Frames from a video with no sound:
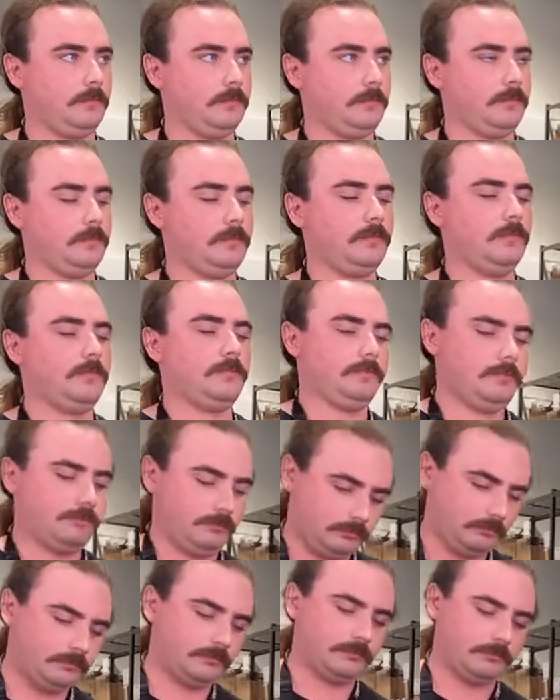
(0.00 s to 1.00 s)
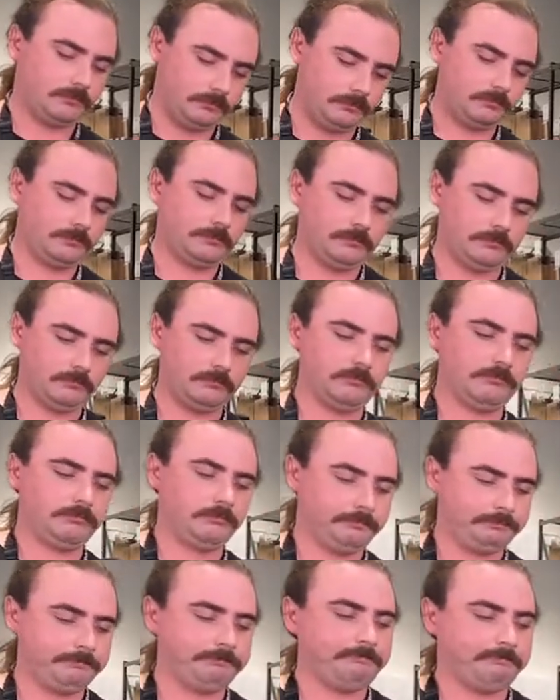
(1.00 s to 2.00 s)

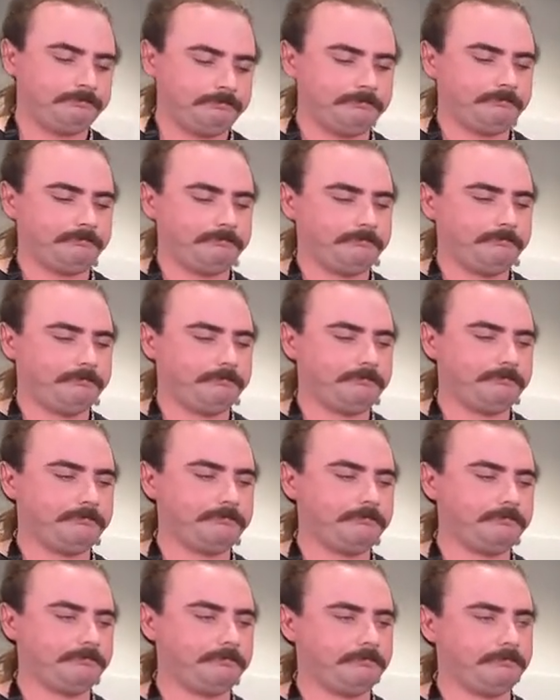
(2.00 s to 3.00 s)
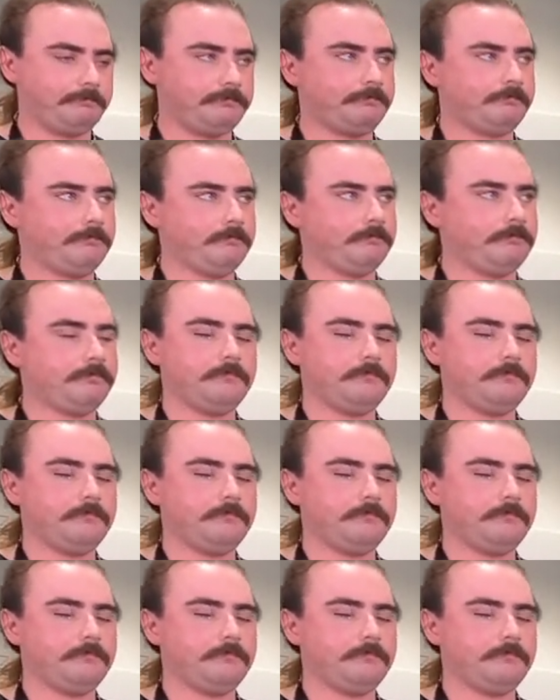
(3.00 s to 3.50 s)
No words are spoken by the person on screen.